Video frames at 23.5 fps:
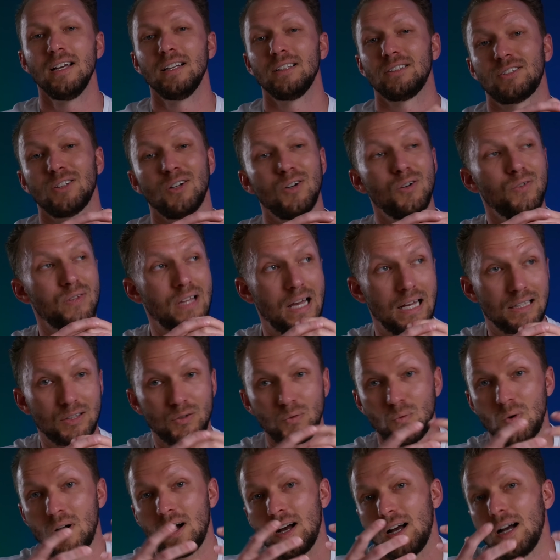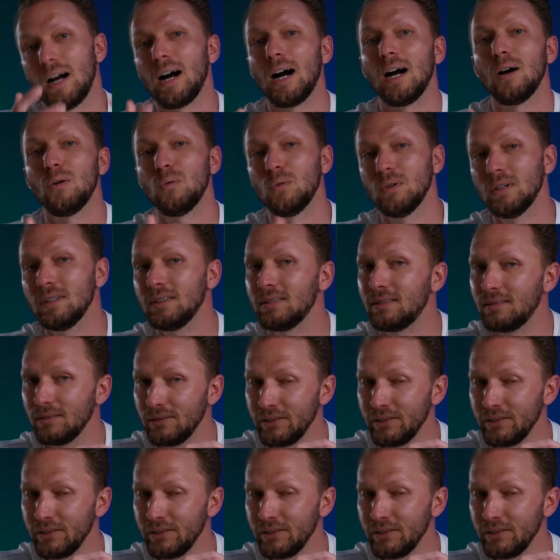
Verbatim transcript: So that's why I would,